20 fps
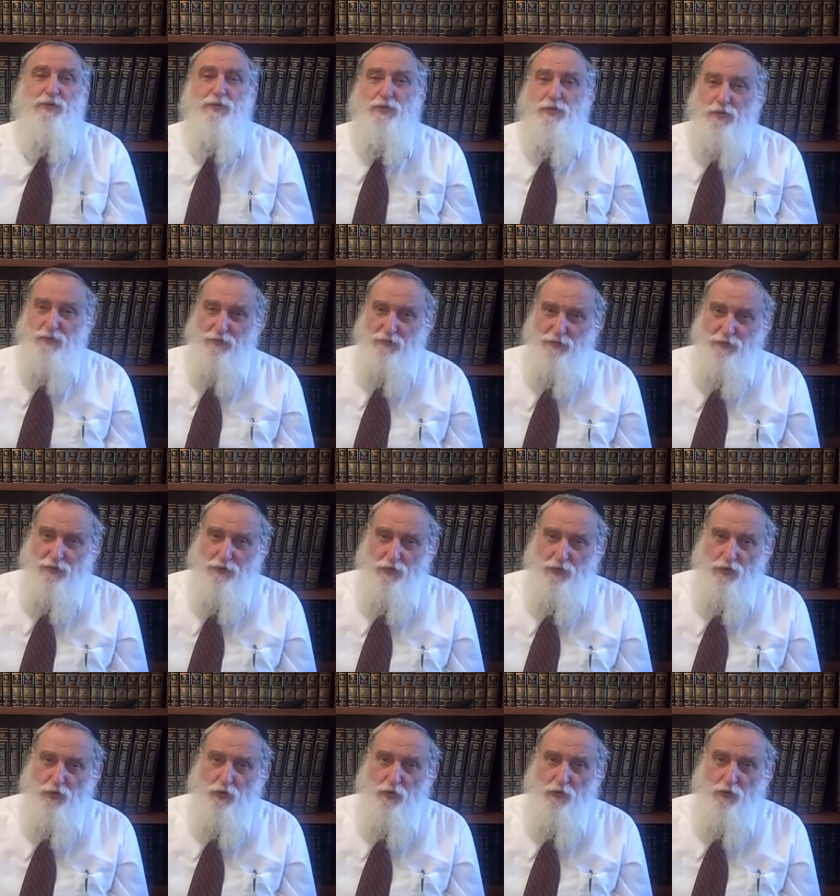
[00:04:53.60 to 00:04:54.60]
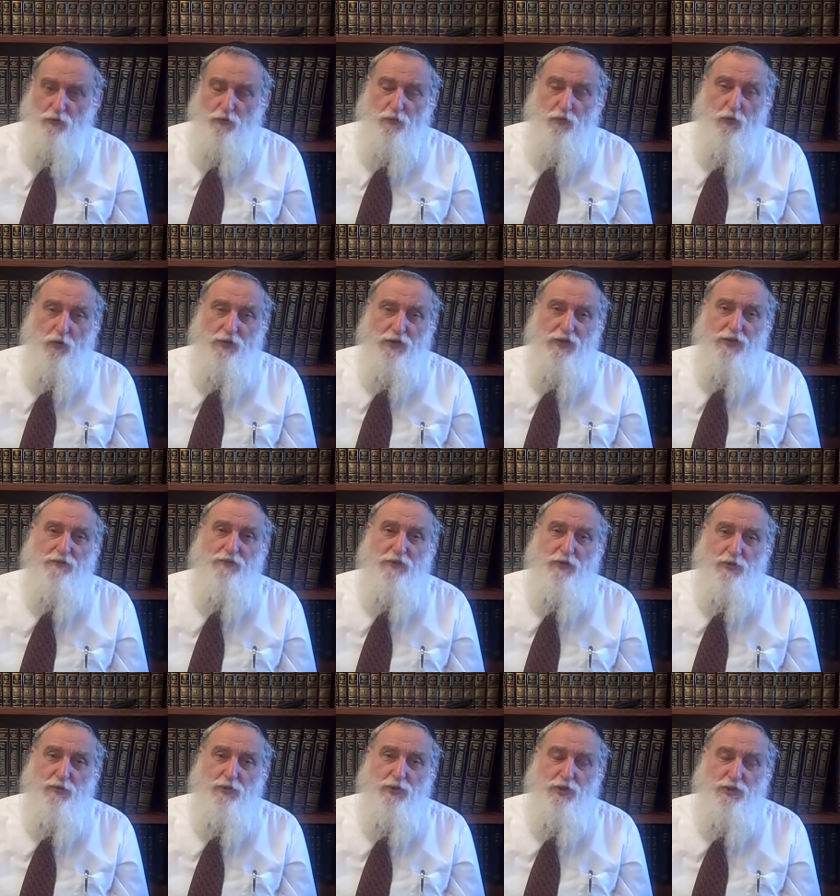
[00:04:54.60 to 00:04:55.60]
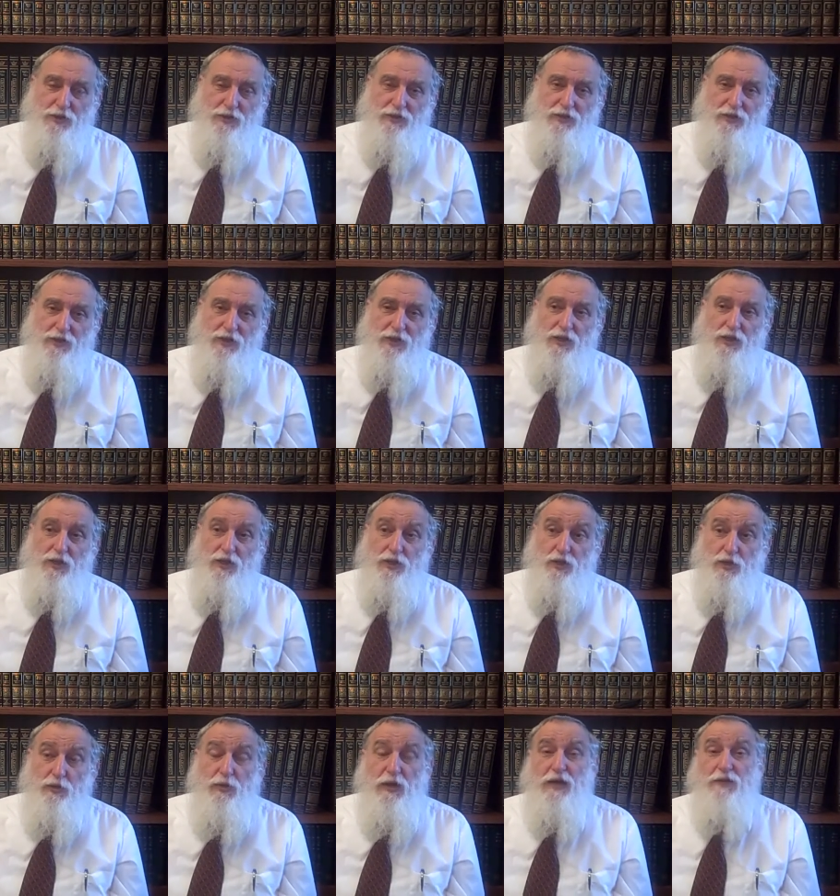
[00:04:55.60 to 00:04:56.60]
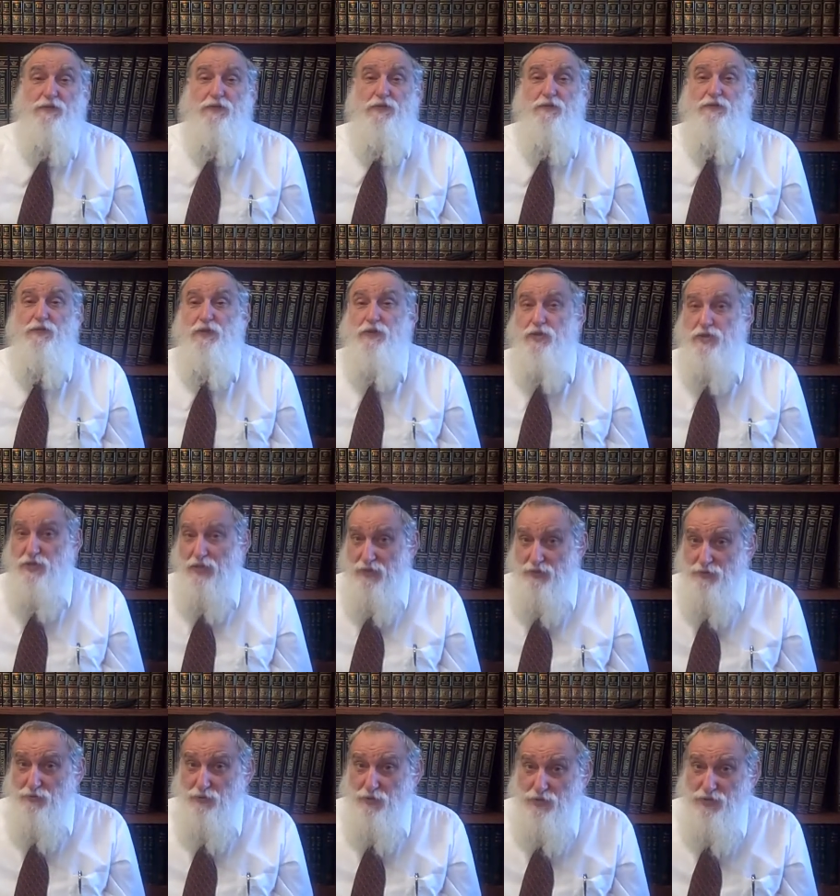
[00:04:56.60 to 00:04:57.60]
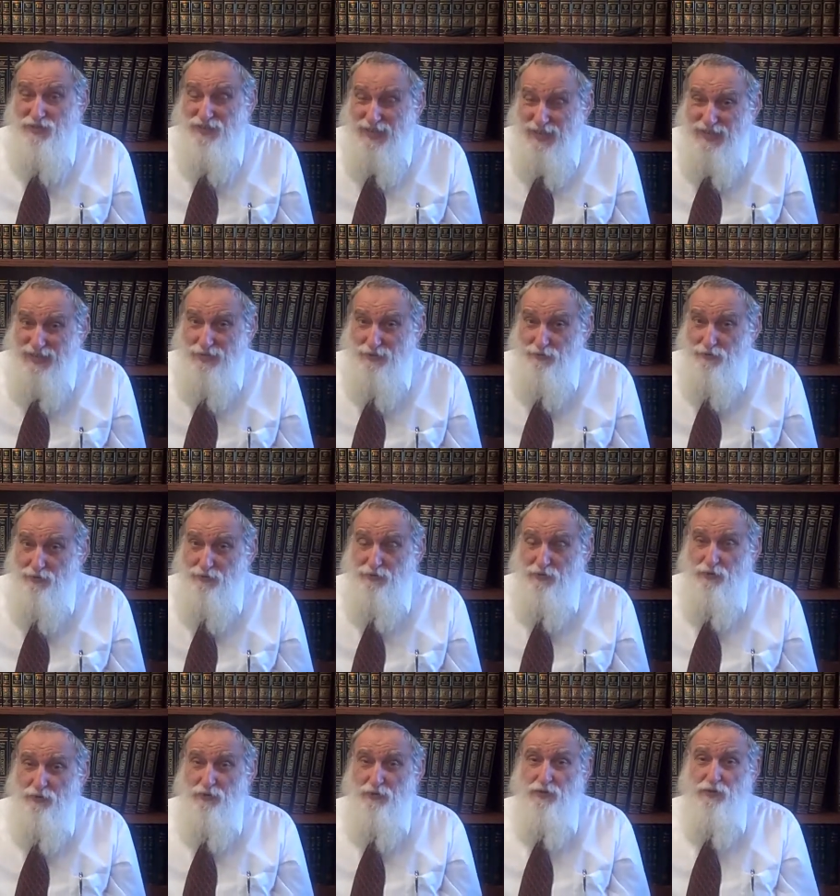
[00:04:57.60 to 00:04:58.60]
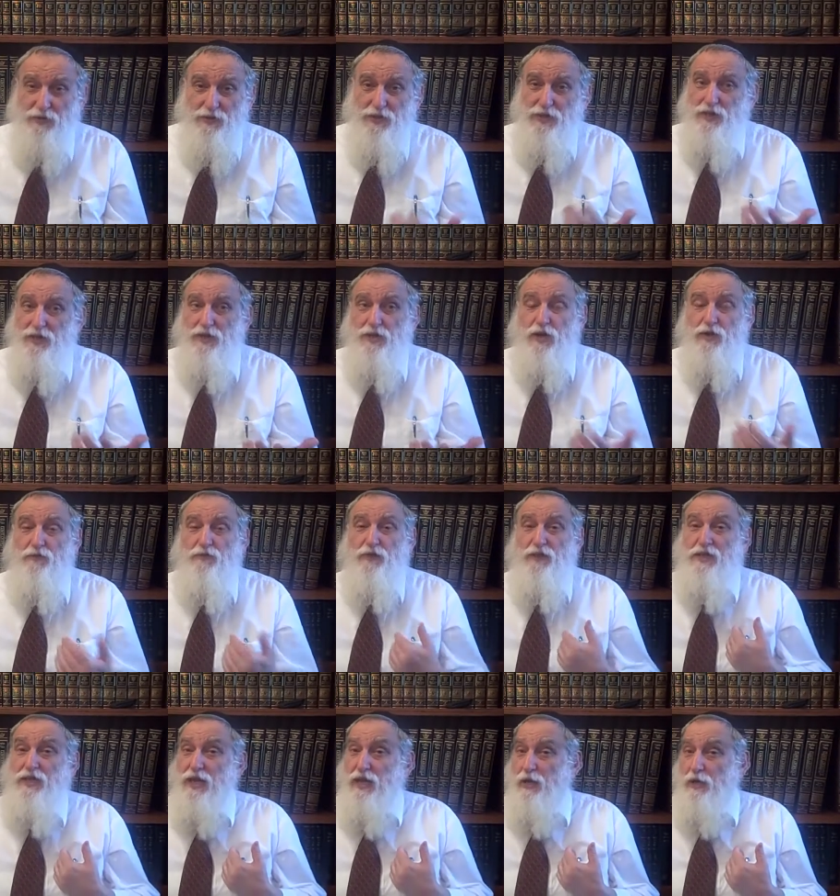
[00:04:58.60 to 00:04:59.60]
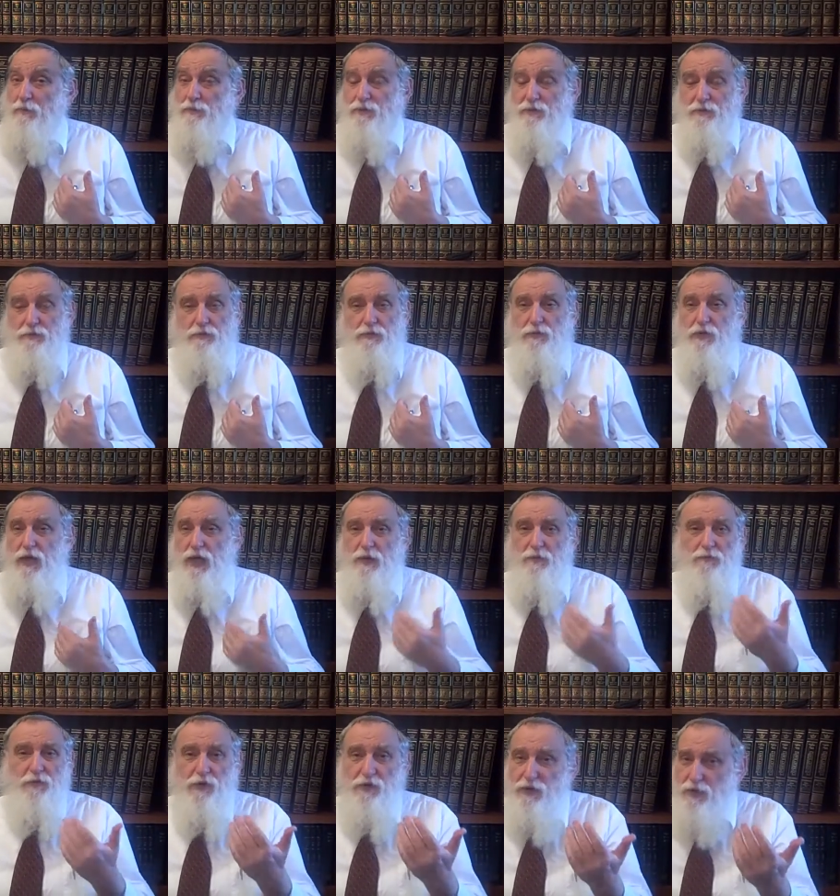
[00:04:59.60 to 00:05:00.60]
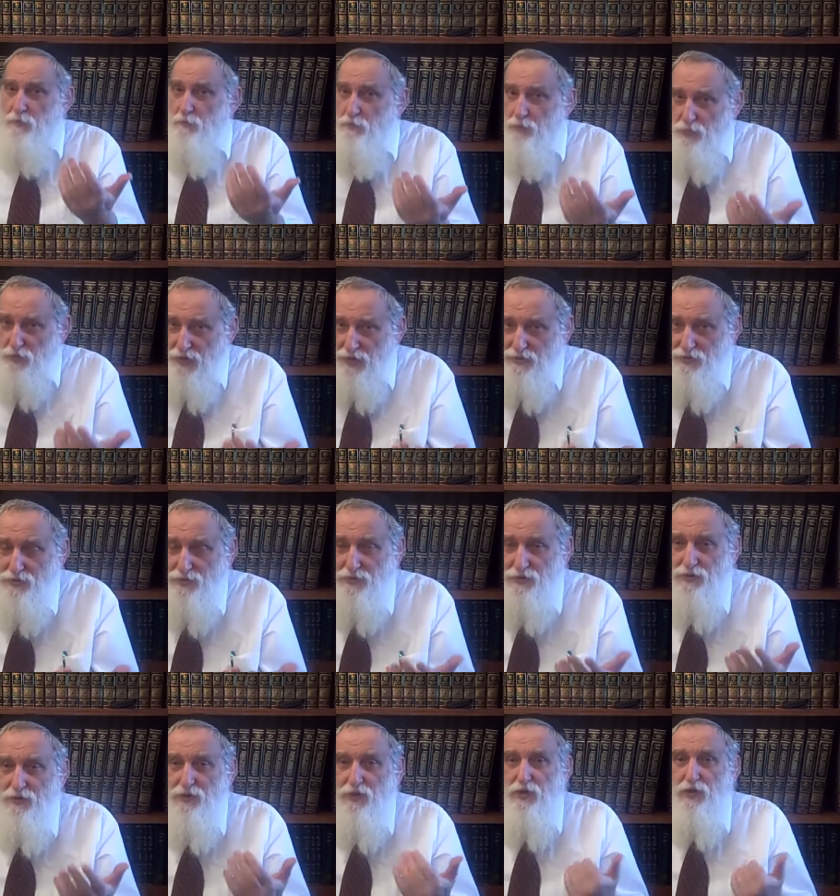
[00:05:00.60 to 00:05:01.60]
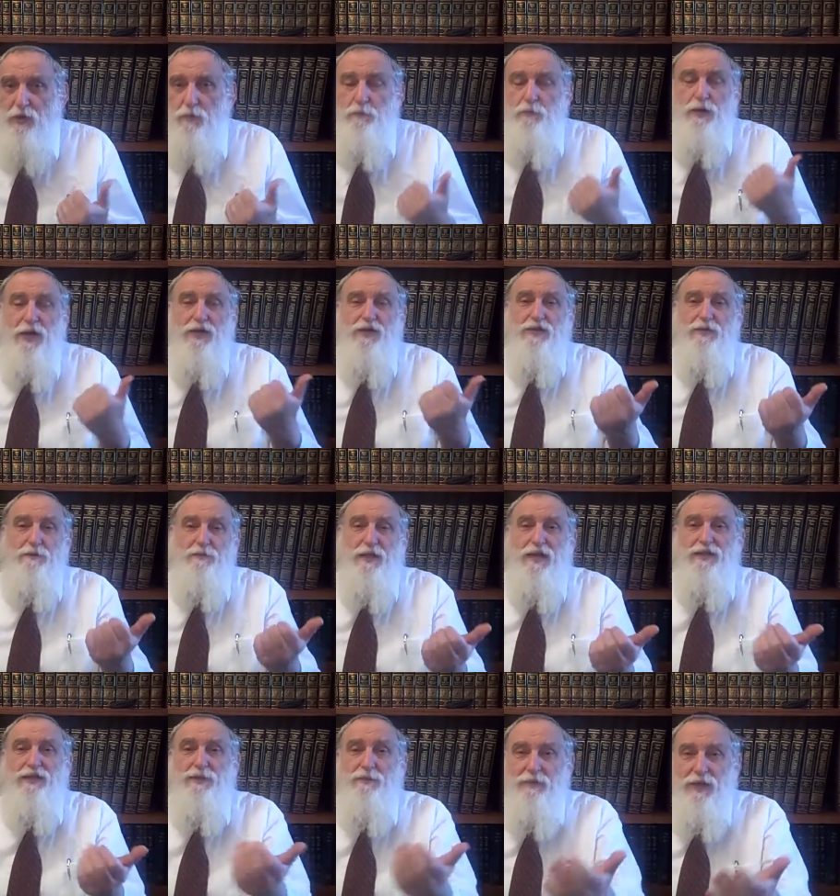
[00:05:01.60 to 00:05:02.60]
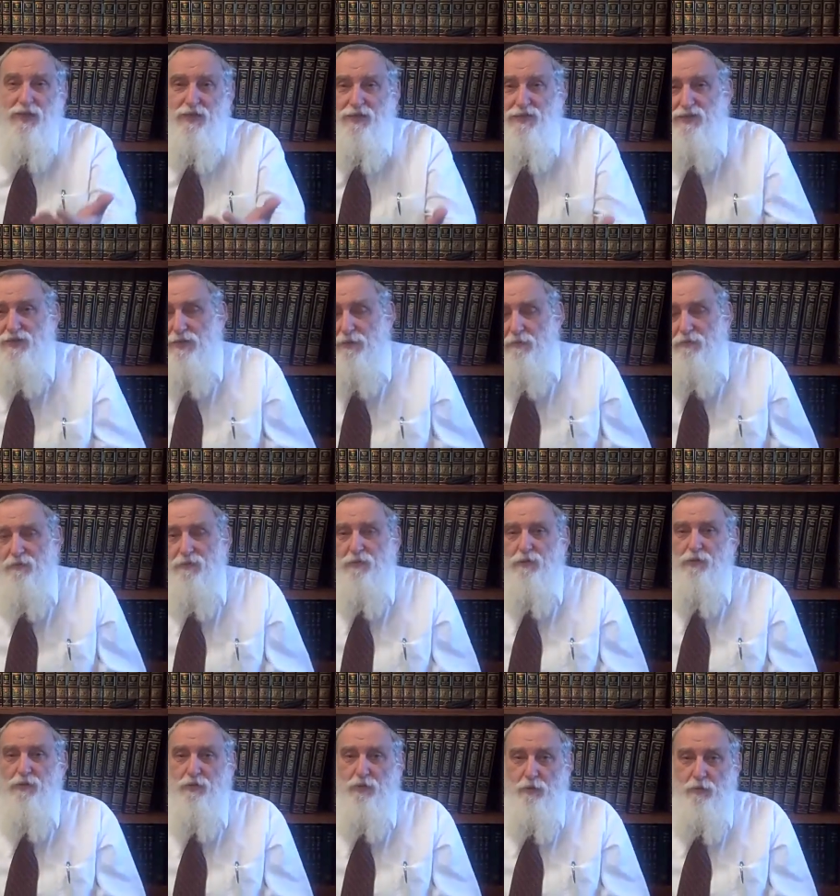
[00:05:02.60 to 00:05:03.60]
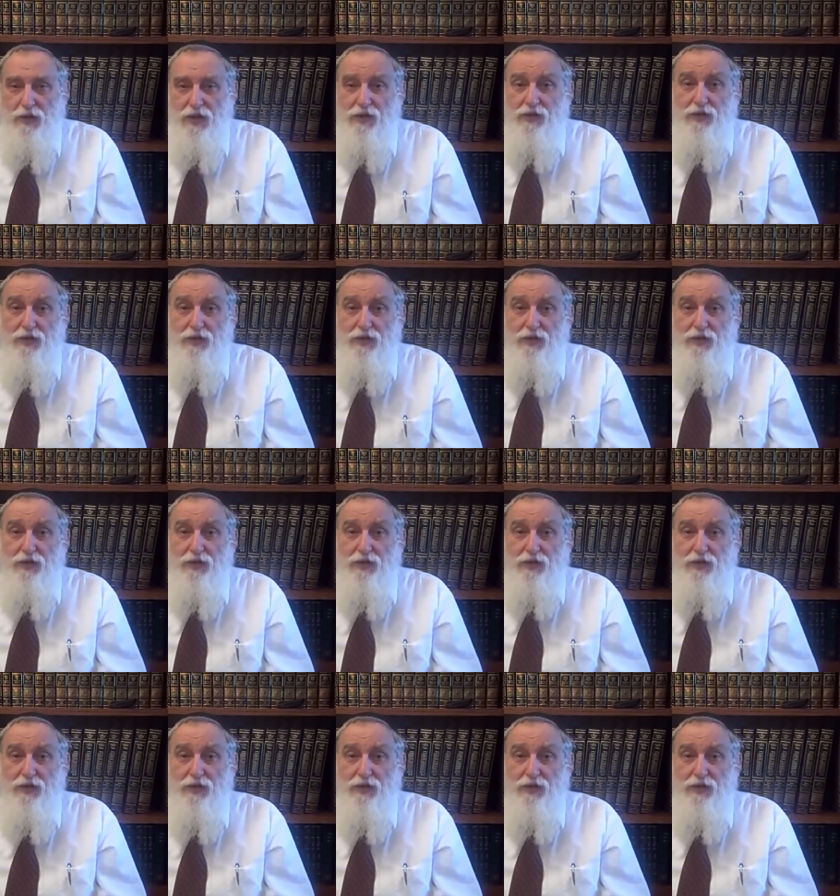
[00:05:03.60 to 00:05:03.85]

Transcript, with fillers: proof for evolution. You have to first understand the ERV. Now, I'm, I'm very impressed by the mathematics some of you throw